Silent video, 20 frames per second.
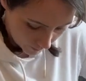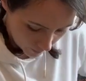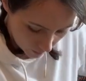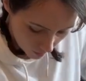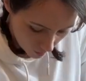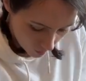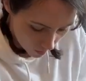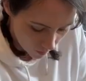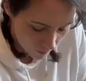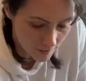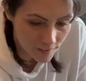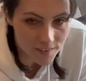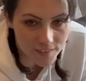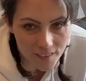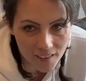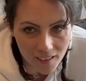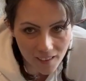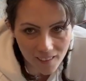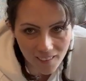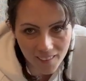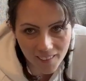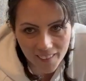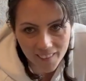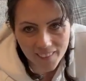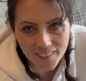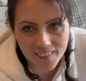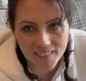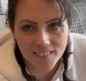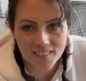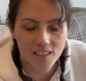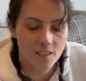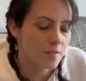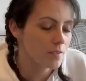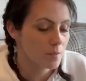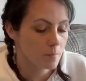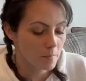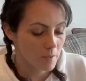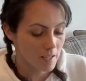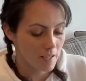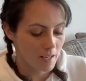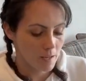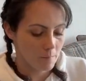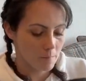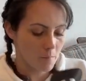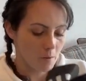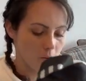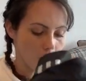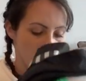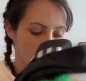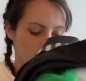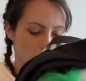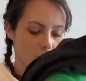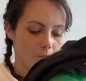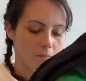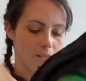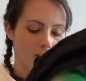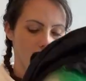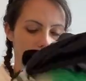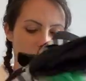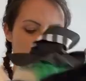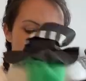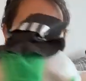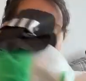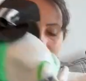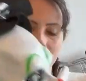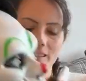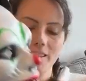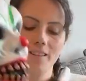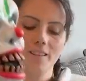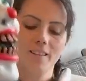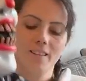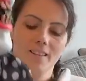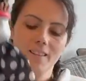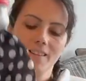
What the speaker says: Oh, this guy was a B&M buy from many years ago.